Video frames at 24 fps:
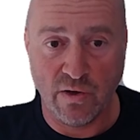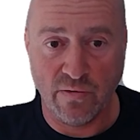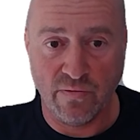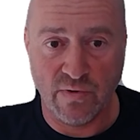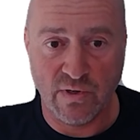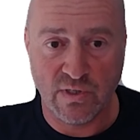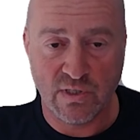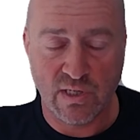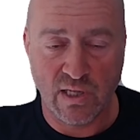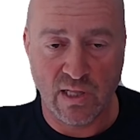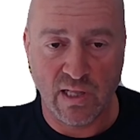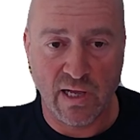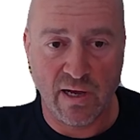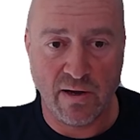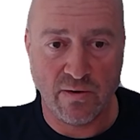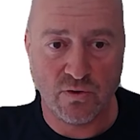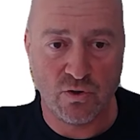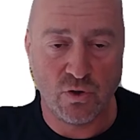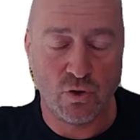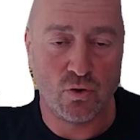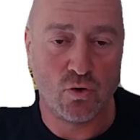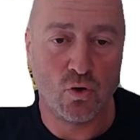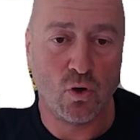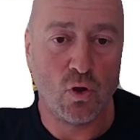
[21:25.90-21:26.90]
this allows
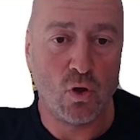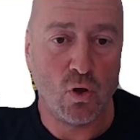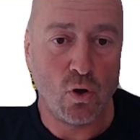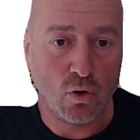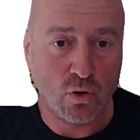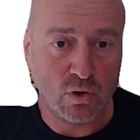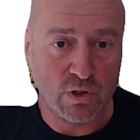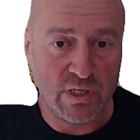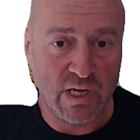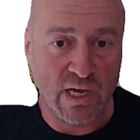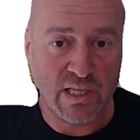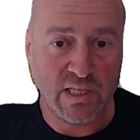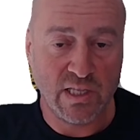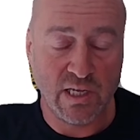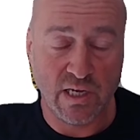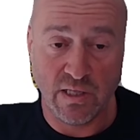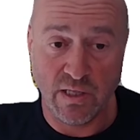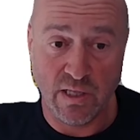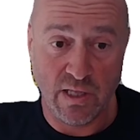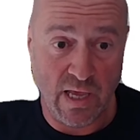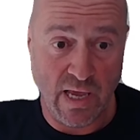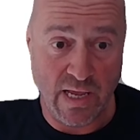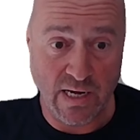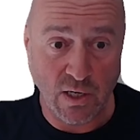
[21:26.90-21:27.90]
you to load data
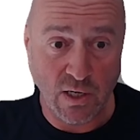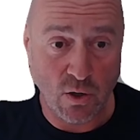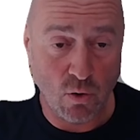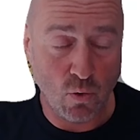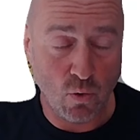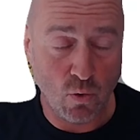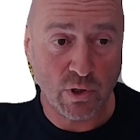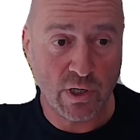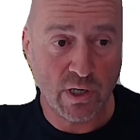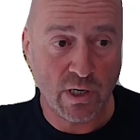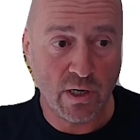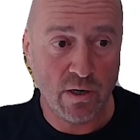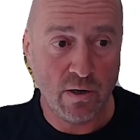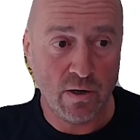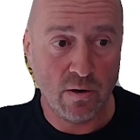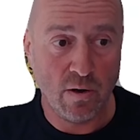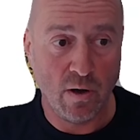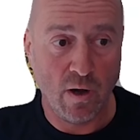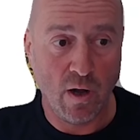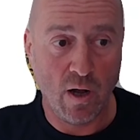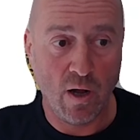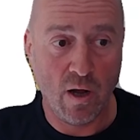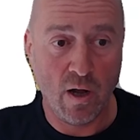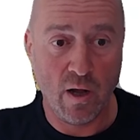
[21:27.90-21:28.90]
in any order,
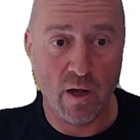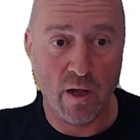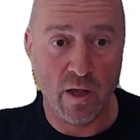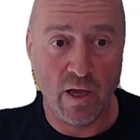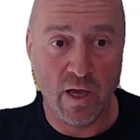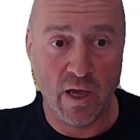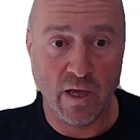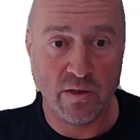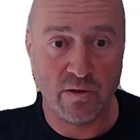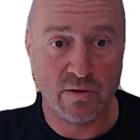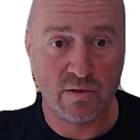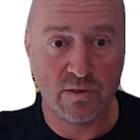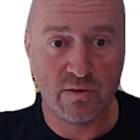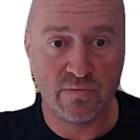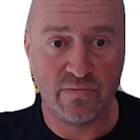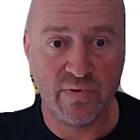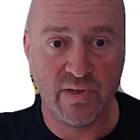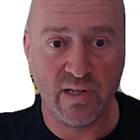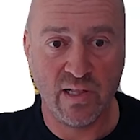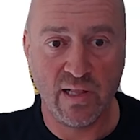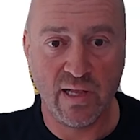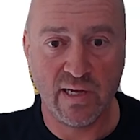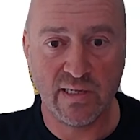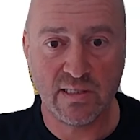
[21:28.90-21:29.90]
and
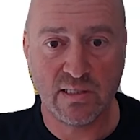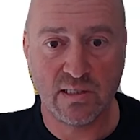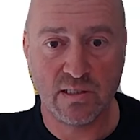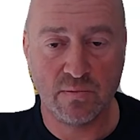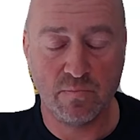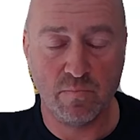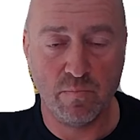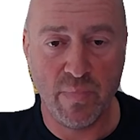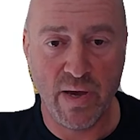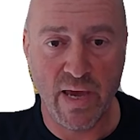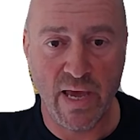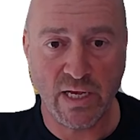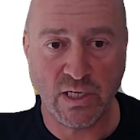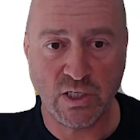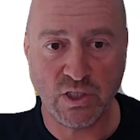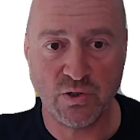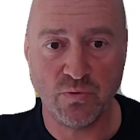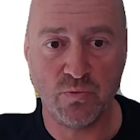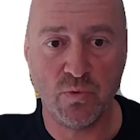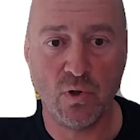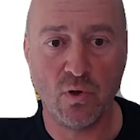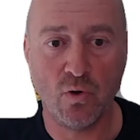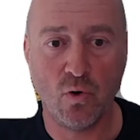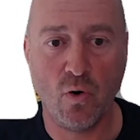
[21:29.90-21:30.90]
the last batch
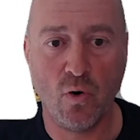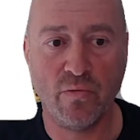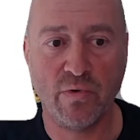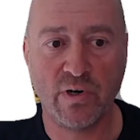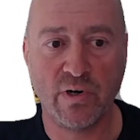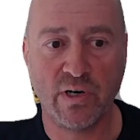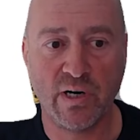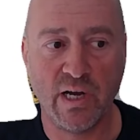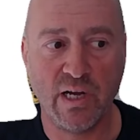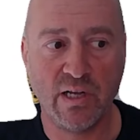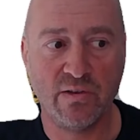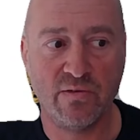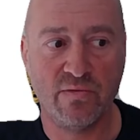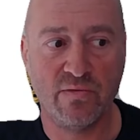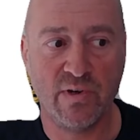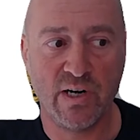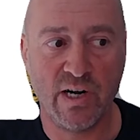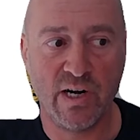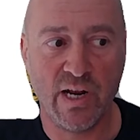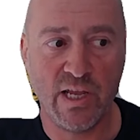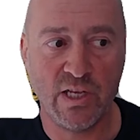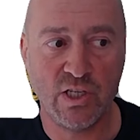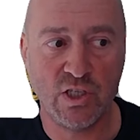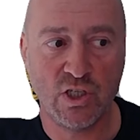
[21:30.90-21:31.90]
will override the
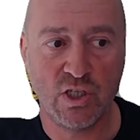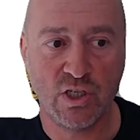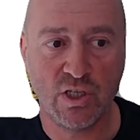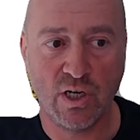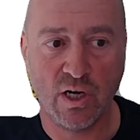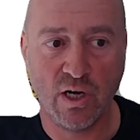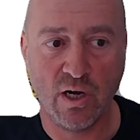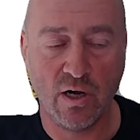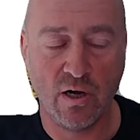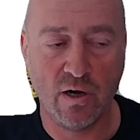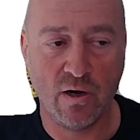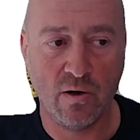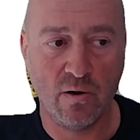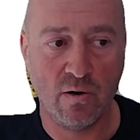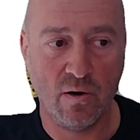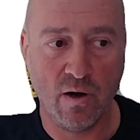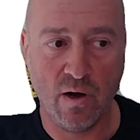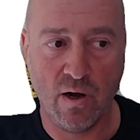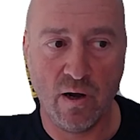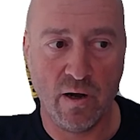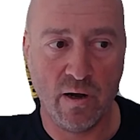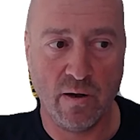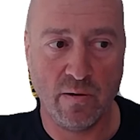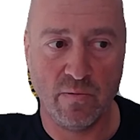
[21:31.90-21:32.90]
range
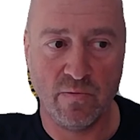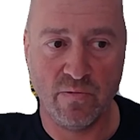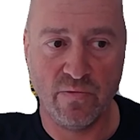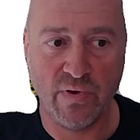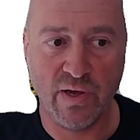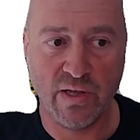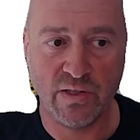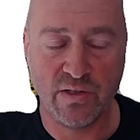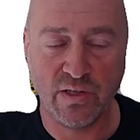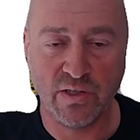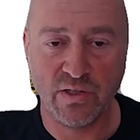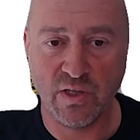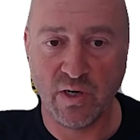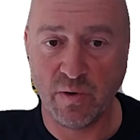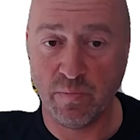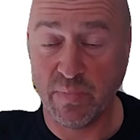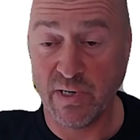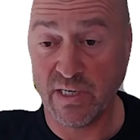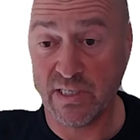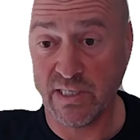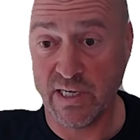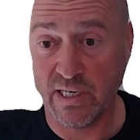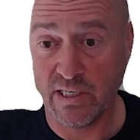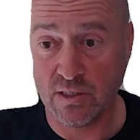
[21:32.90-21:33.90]
that it
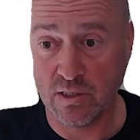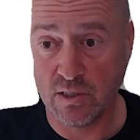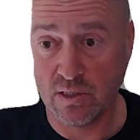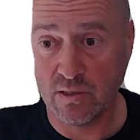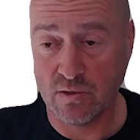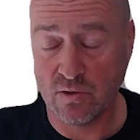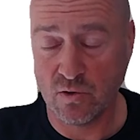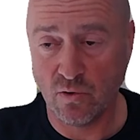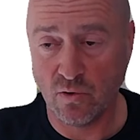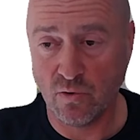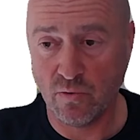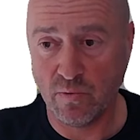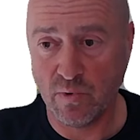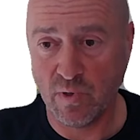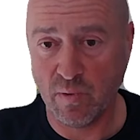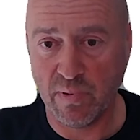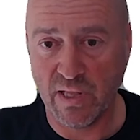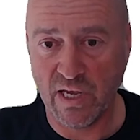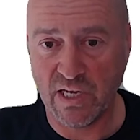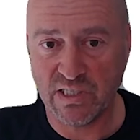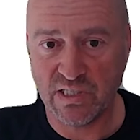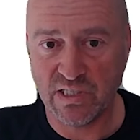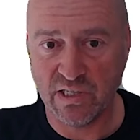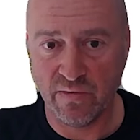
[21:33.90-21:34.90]
represents, so
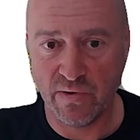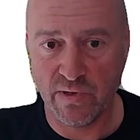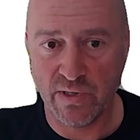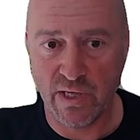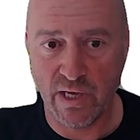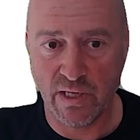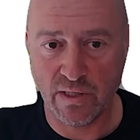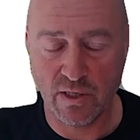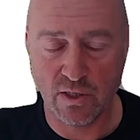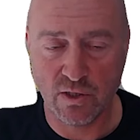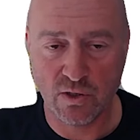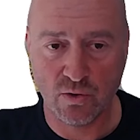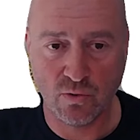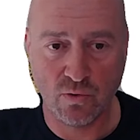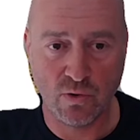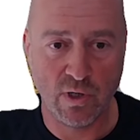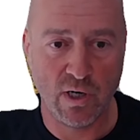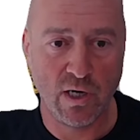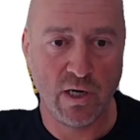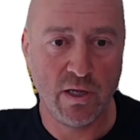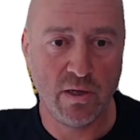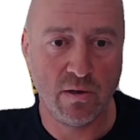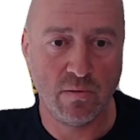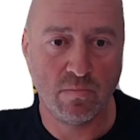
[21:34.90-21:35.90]
replacing the data. So
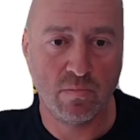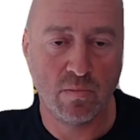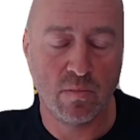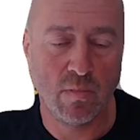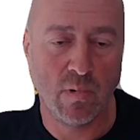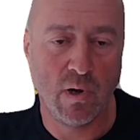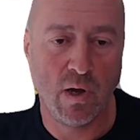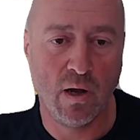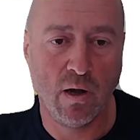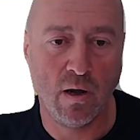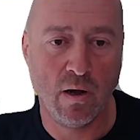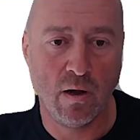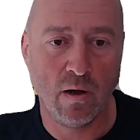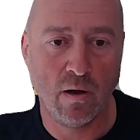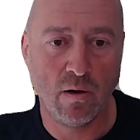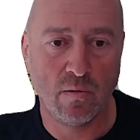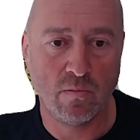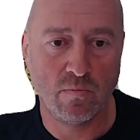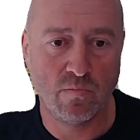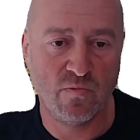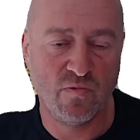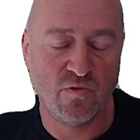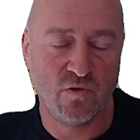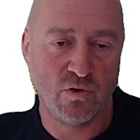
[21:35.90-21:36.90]
really,
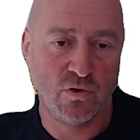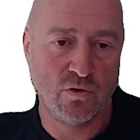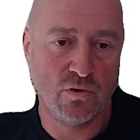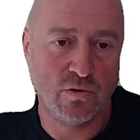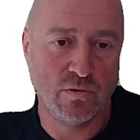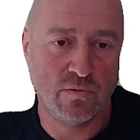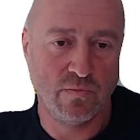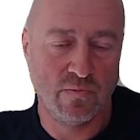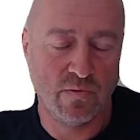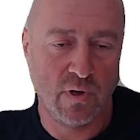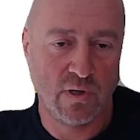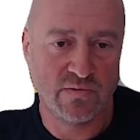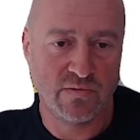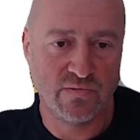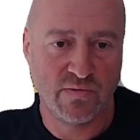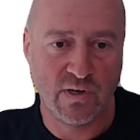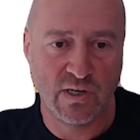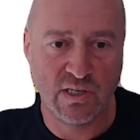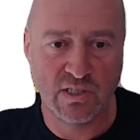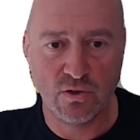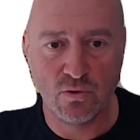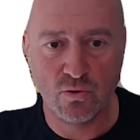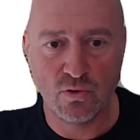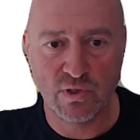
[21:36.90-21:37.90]
for you, as far
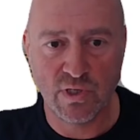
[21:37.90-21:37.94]
as use